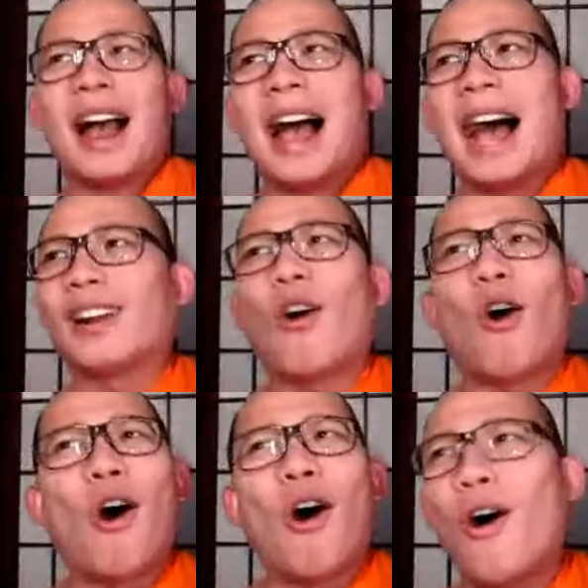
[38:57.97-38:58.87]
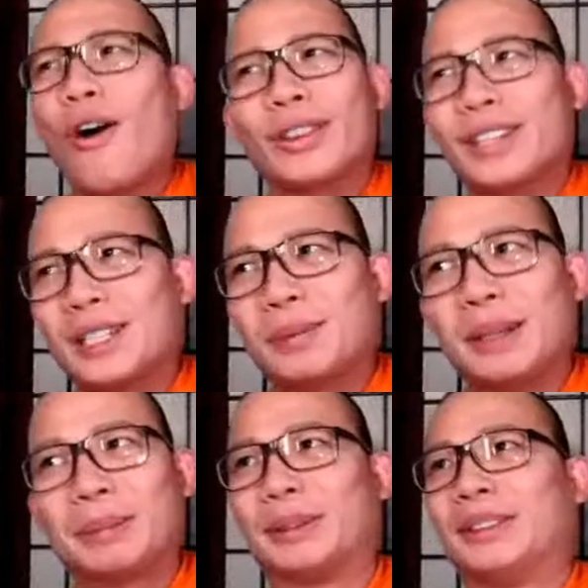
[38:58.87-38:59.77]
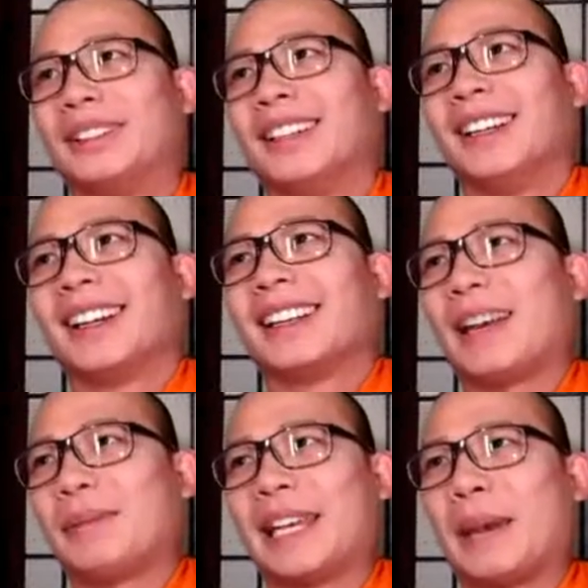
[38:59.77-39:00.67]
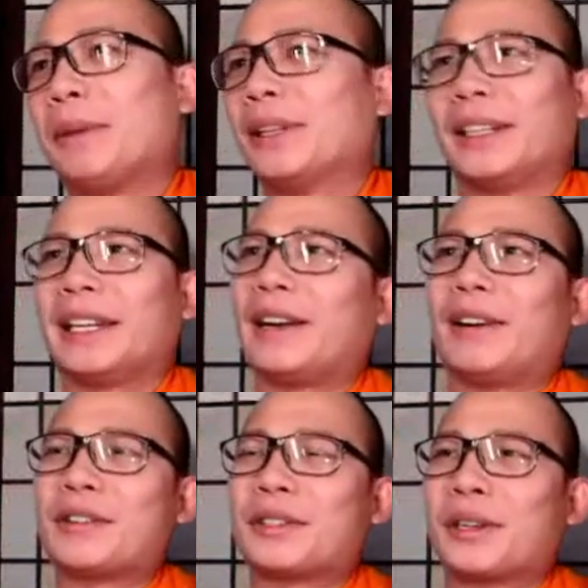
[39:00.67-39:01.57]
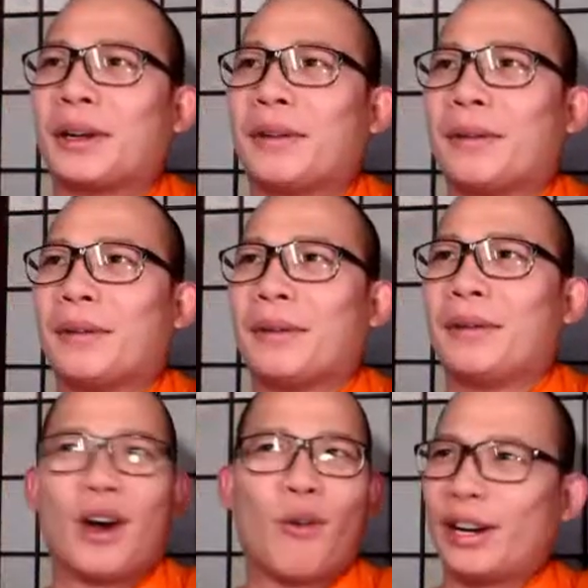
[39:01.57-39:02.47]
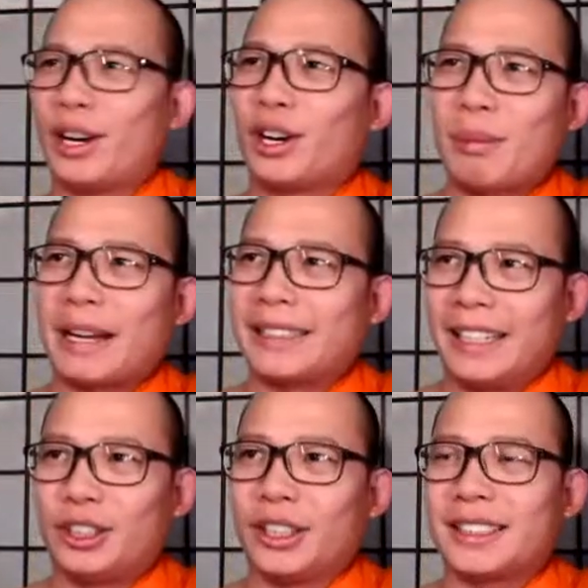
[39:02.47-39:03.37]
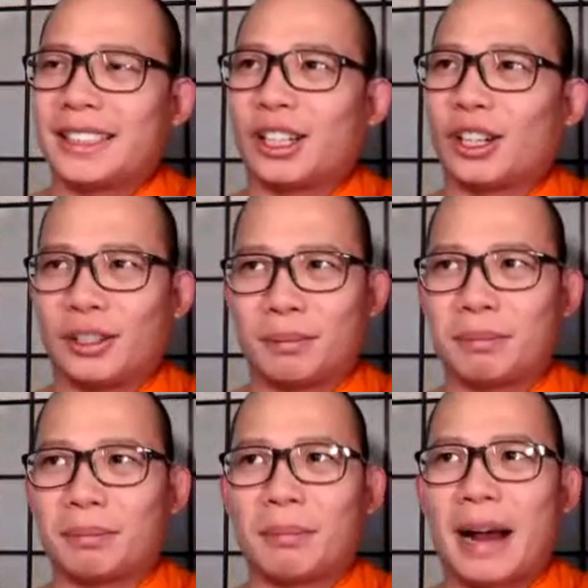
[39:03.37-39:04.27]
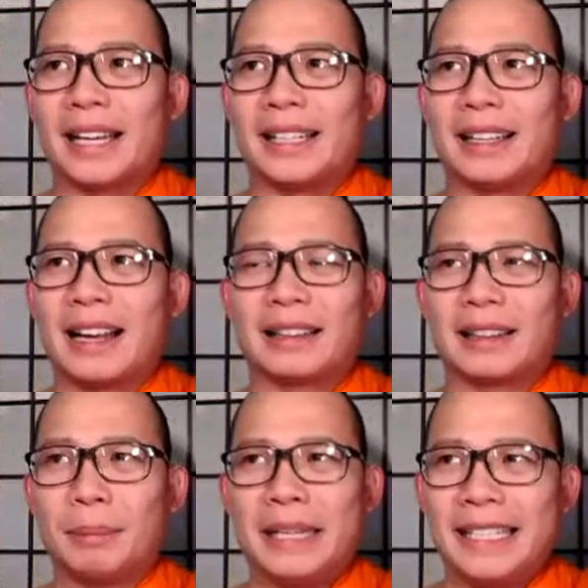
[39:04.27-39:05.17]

out of all these people that became millionaires, no one heard my teachings and heard me